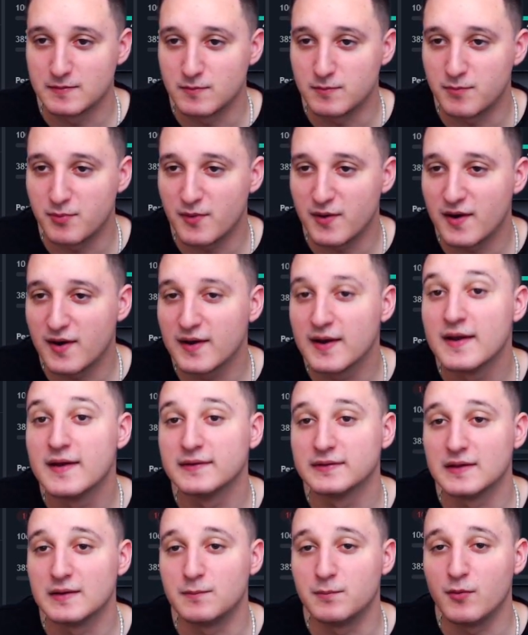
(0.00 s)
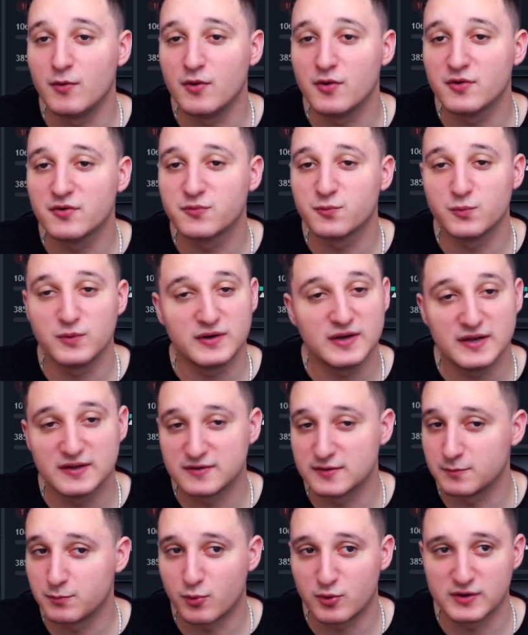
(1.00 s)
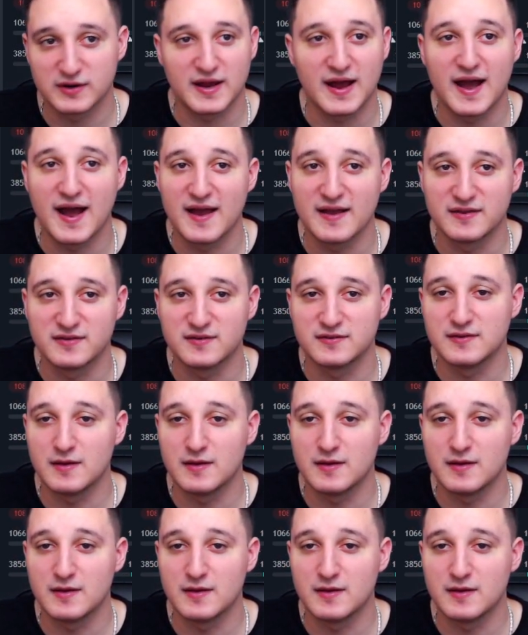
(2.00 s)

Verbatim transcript: But the bulls, we need support, guys.